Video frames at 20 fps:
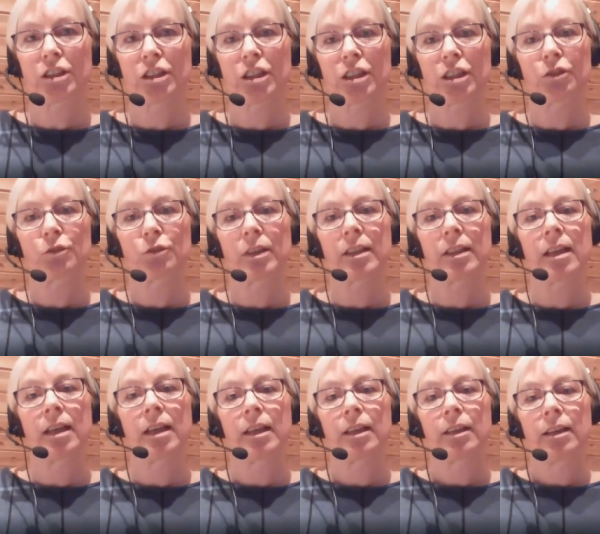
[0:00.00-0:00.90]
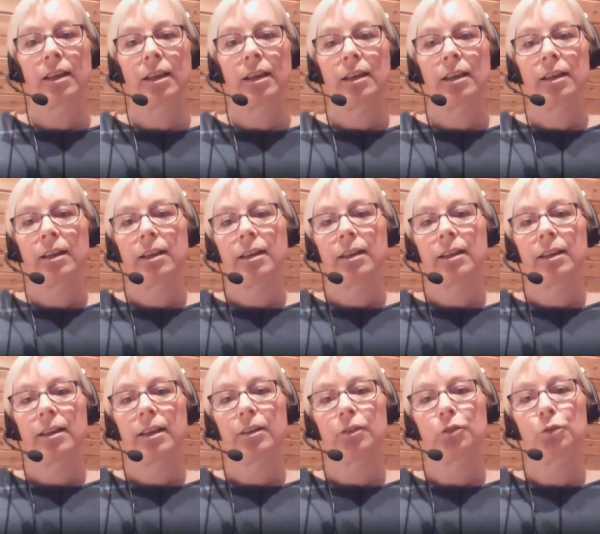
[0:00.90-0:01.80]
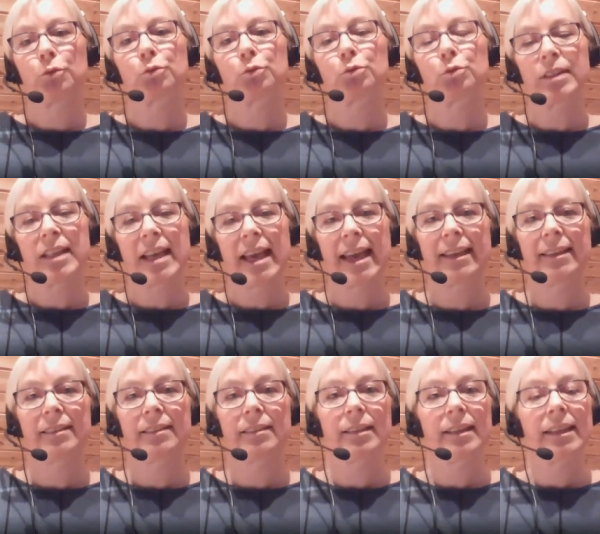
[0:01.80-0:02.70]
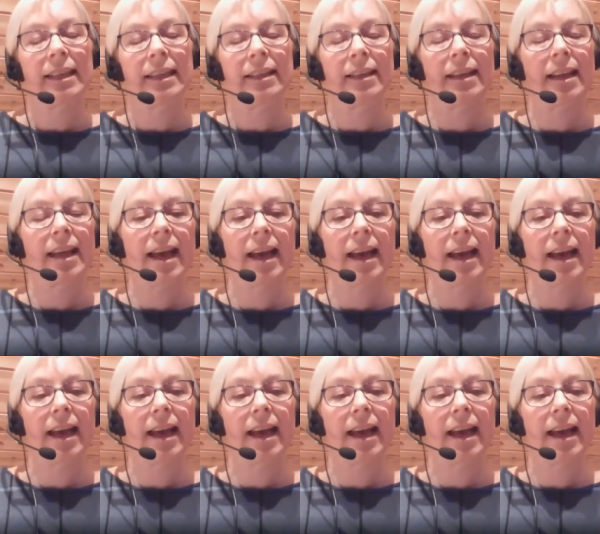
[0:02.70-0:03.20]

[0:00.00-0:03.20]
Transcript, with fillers: children to create in uh,